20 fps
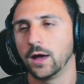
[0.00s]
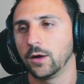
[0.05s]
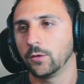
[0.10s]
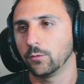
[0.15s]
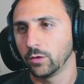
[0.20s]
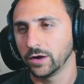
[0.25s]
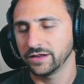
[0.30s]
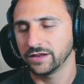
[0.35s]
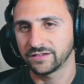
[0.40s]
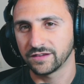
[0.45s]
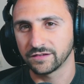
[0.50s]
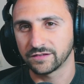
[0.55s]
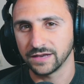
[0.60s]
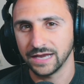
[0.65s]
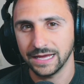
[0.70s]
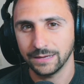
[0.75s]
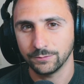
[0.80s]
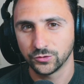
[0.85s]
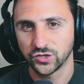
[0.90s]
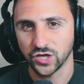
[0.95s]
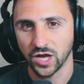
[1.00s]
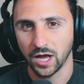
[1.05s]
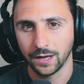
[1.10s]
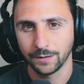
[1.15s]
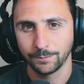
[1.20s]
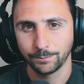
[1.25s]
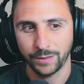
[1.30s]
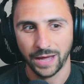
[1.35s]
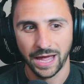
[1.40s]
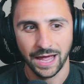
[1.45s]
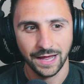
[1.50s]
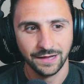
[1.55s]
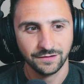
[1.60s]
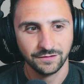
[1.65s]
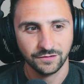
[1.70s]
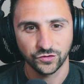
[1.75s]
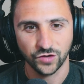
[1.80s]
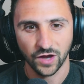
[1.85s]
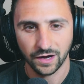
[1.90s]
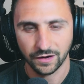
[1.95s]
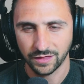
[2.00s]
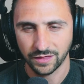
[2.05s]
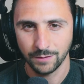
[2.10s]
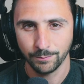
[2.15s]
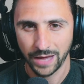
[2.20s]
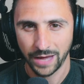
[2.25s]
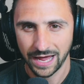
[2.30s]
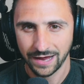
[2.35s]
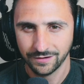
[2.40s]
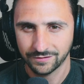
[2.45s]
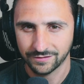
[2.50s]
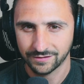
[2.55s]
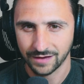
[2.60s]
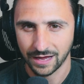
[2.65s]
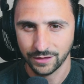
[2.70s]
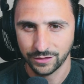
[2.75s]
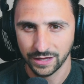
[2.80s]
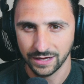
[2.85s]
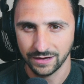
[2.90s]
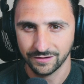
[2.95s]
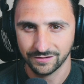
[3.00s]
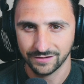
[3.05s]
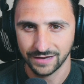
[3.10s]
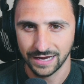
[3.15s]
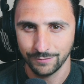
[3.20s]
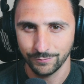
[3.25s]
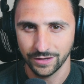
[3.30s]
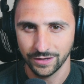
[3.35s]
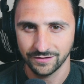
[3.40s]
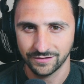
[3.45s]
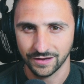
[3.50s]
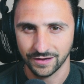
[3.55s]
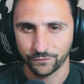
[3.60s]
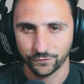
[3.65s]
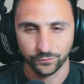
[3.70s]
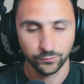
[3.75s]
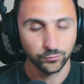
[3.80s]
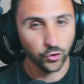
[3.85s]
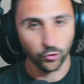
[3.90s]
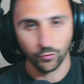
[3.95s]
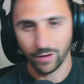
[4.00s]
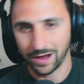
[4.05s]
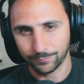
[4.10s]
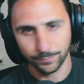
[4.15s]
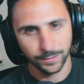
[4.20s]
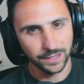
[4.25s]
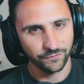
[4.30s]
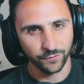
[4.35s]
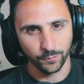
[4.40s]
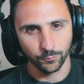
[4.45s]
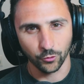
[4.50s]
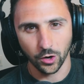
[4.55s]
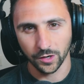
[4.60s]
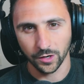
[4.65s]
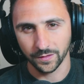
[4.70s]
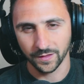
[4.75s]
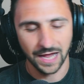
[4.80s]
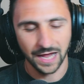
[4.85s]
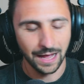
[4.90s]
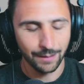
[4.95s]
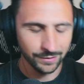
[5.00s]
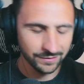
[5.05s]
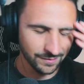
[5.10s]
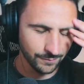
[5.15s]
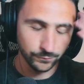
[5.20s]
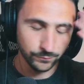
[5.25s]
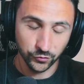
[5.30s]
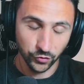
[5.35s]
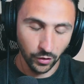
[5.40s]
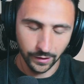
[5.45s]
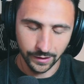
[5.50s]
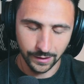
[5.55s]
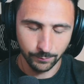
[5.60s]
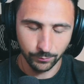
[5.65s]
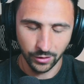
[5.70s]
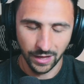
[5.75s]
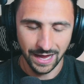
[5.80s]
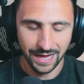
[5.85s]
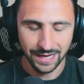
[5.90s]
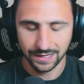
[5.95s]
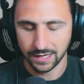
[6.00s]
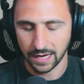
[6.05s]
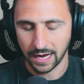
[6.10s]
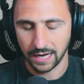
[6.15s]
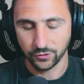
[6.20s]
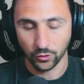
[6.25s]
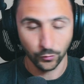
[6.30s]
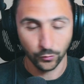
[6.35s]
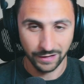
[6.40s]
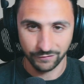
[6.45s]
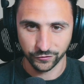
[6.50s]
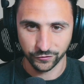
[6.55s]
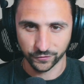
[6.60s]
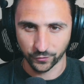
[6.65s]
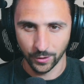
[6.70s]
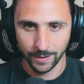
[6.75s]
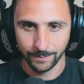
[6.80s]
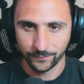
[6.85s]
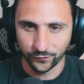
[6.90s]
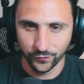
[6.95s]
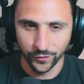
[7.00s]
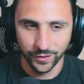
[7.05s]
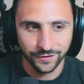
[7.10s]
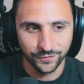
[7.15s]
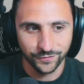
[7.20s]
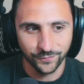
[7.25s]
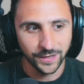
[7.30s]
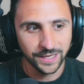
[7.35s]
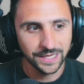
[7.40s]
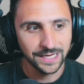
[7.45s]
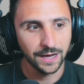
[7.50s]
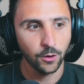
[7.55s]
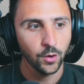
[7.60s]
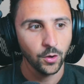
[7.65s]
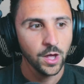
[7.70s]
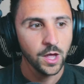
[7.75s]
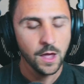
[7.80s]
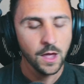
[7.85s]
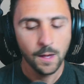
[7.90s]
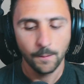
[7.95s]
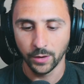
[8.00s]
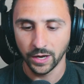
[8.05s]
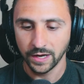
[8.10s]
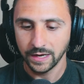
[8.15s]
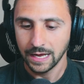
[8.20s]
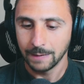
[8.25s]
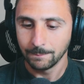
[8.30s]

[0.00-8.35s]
what is his name? Jonathan Banks, I think his name is. Correct me if I'm wrong in the comments. I'm drawing a blank. I don't have a script for this video, but